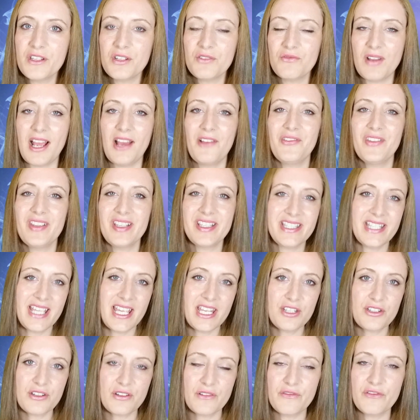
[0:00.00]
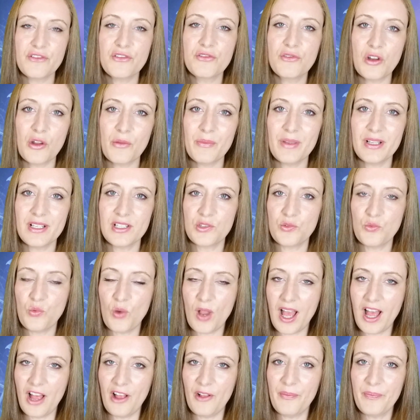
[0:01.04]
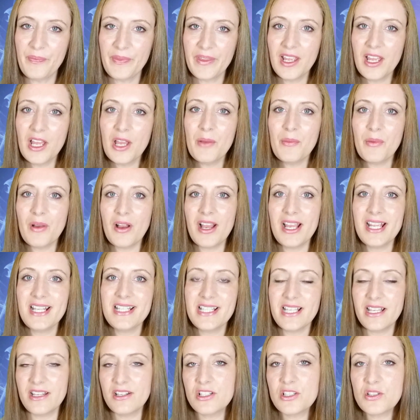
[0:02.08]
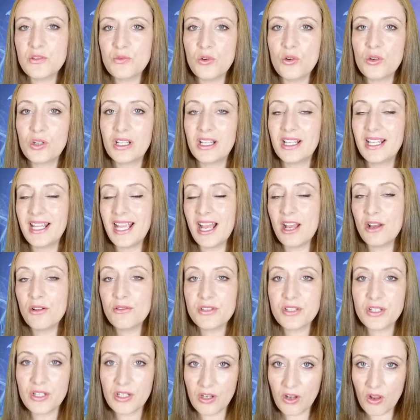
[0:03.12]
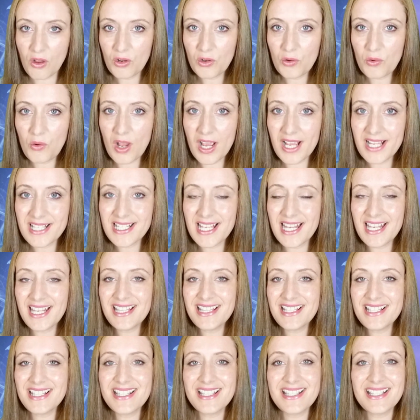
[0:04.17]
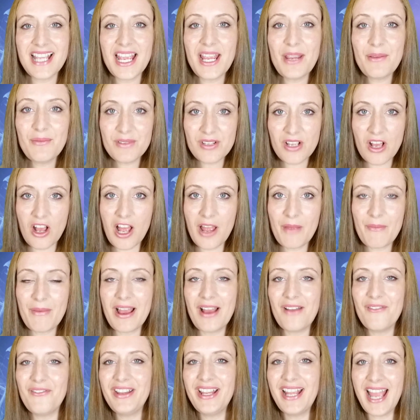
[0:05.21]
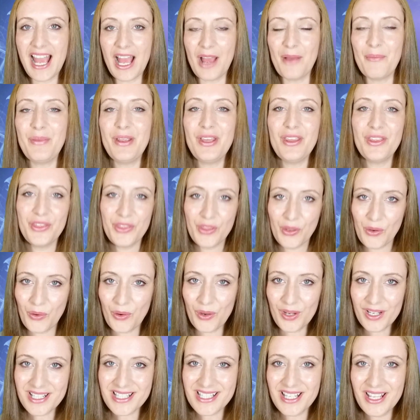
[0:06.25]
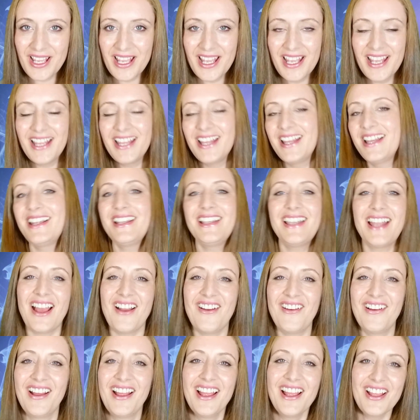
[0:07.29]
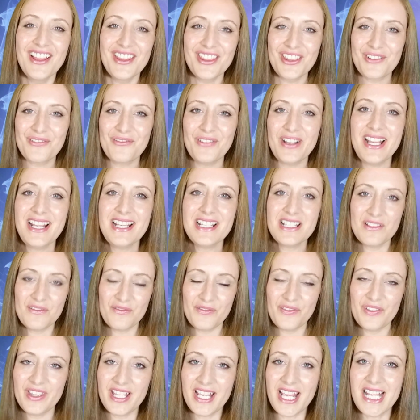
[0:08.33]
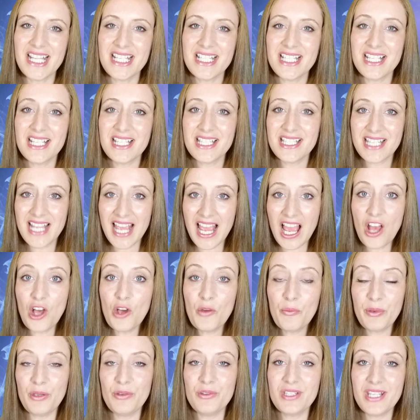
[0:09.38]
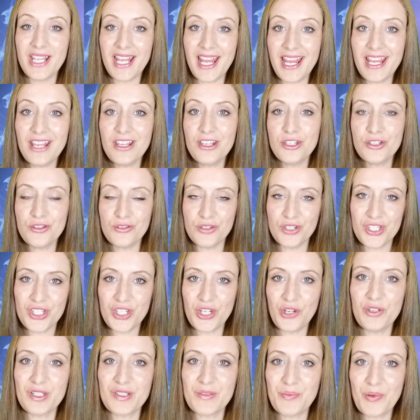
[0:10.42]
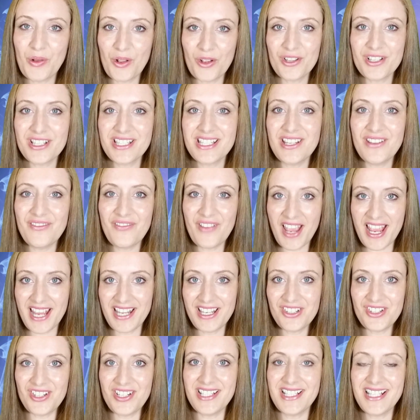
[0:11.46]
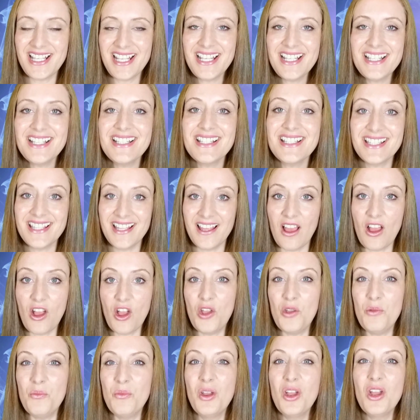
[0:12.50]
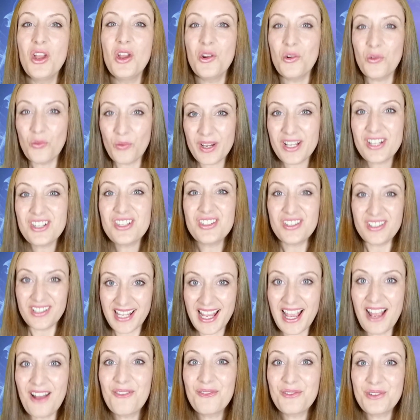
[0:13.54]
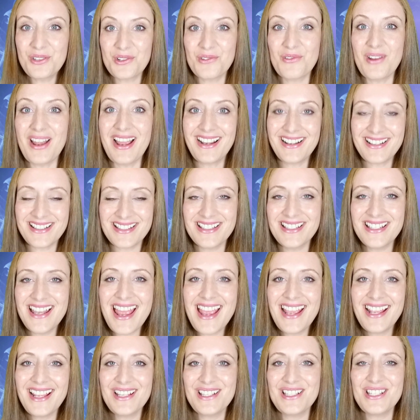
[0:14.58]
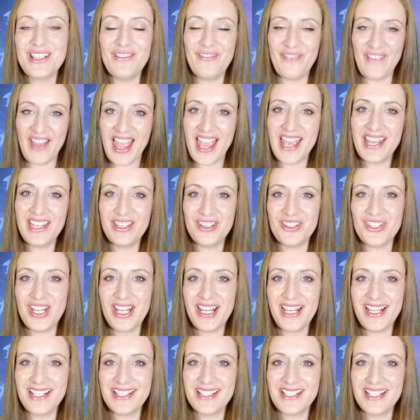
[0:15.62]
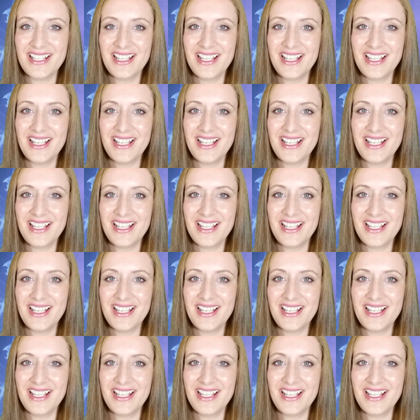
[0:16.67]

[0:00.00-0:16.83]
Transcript: it round the centre of the room as well. But I tend to walk counterclockwise and at the same time having happy thoughts. Now, the reason for this is to help you to introduce positive energies into the home, which counteracts negative energies.